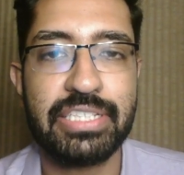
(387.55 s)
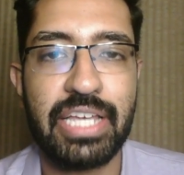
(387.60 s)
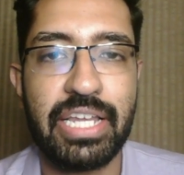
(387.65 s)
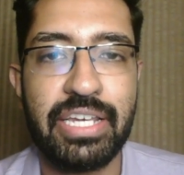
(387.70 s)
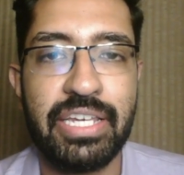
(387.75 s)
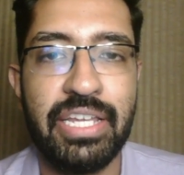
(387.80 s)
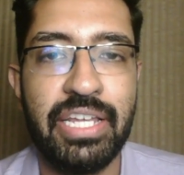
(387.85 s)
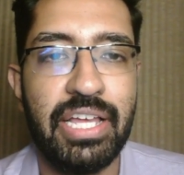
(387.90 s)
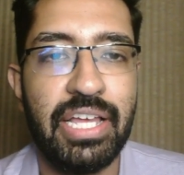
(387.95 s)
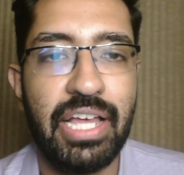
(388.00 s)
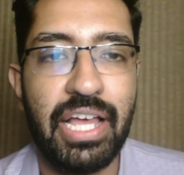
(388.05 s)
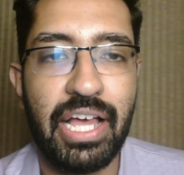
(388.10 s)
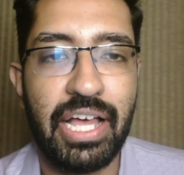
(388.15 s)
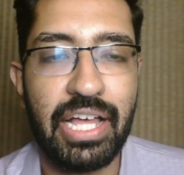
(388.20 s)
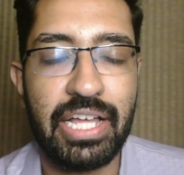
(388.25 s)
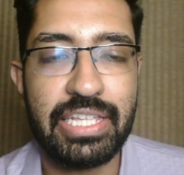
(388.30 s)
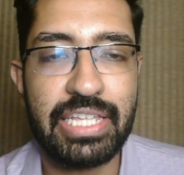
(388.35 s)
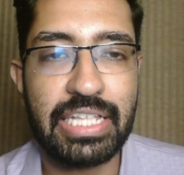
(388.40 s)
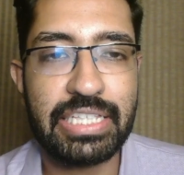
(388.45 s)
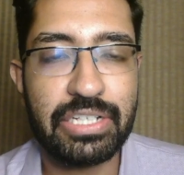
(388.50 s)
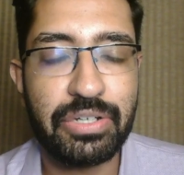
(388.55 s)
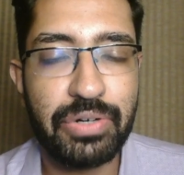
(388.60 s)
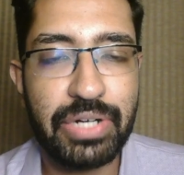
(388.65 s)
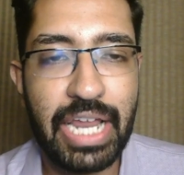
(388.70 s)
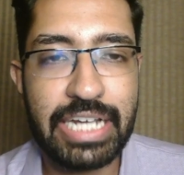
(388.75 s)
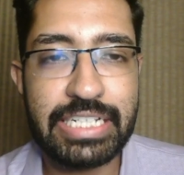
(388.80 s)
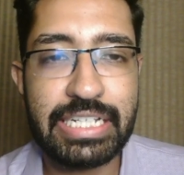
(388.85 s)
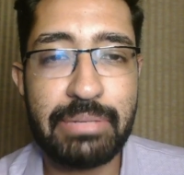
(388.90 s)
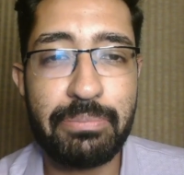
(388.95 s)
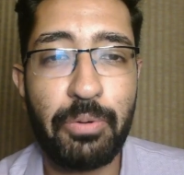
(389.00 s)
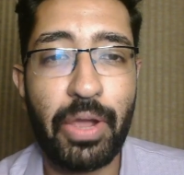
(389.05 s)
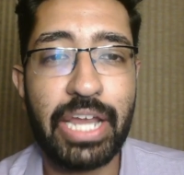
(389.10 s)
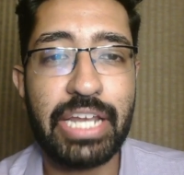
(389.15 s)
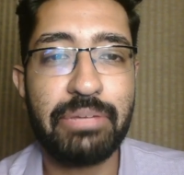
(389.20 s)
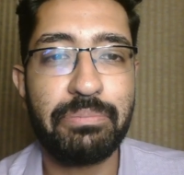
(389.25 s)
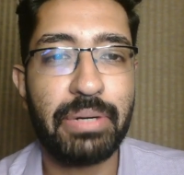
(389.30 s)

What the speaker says: and that's a good entry point.